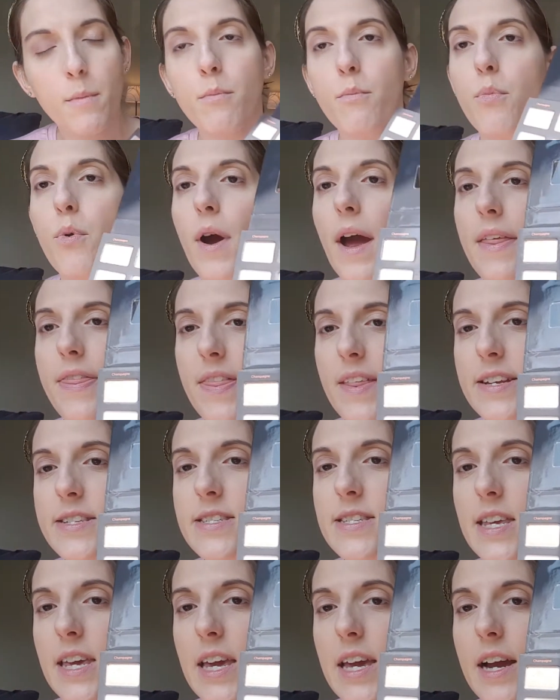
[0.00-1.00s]

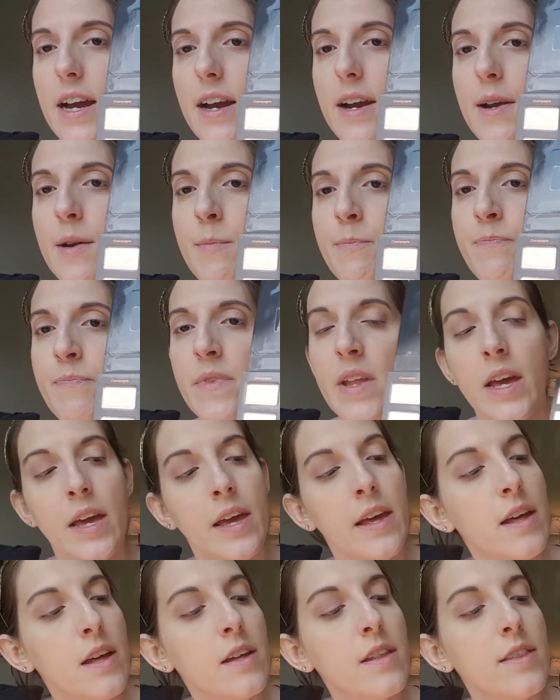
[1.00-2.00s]
Breathless here.
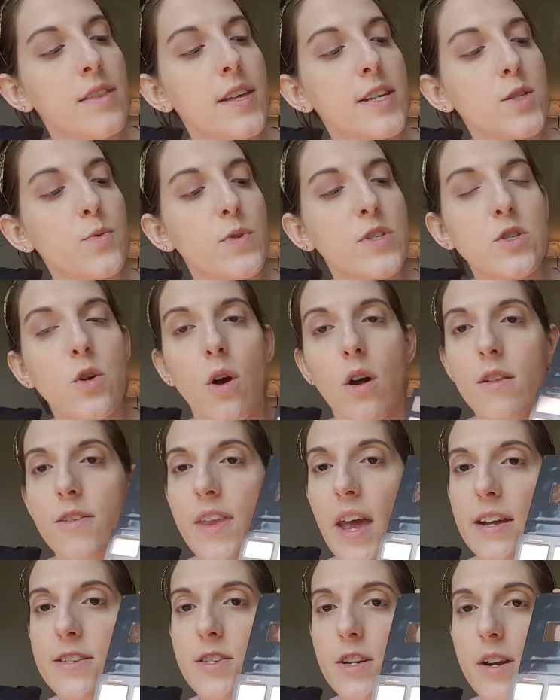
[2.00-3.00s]
This one's called
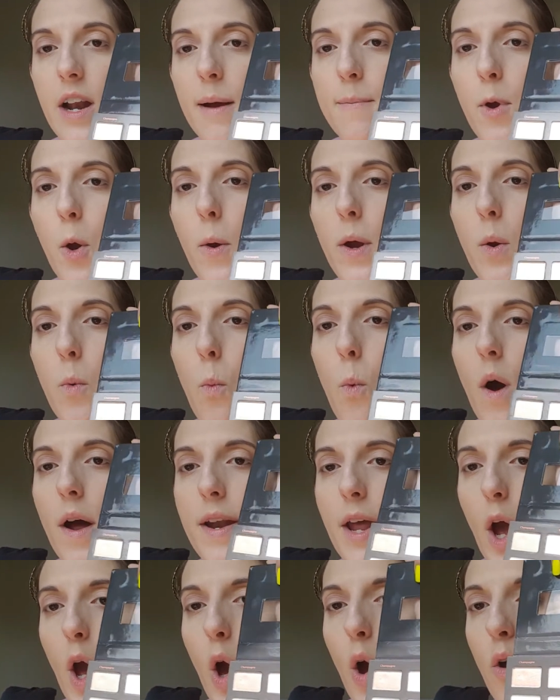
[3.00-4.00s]
Desert. I'm going
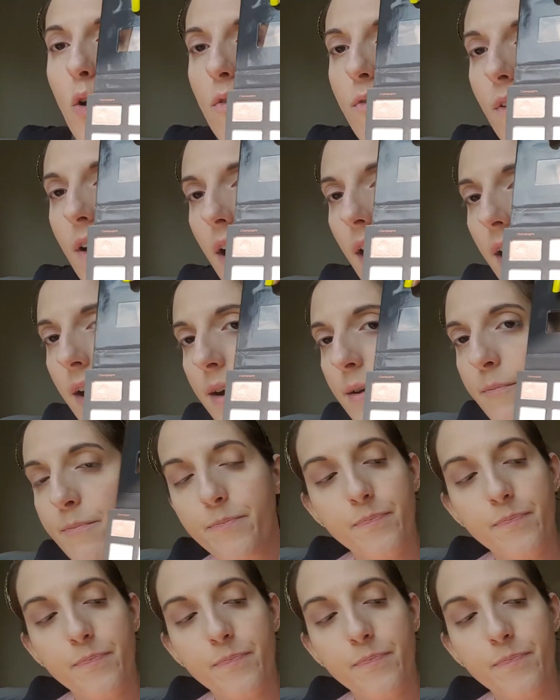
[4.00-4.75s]
one over.